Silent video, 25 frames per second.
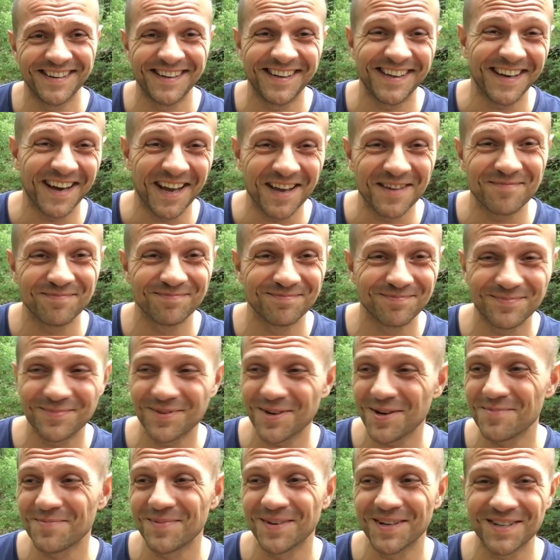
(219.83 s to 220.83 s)
And I
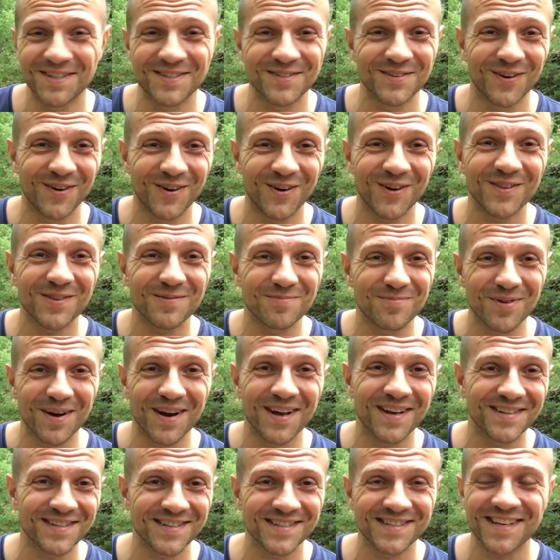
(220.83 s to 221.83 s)
pretty much, all the
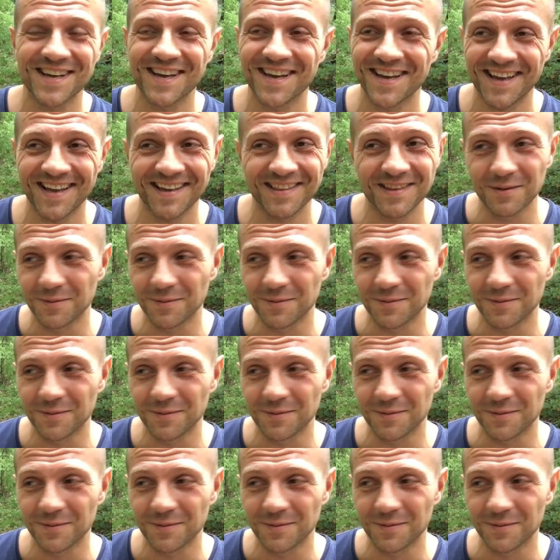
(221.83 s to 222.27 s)
branches I had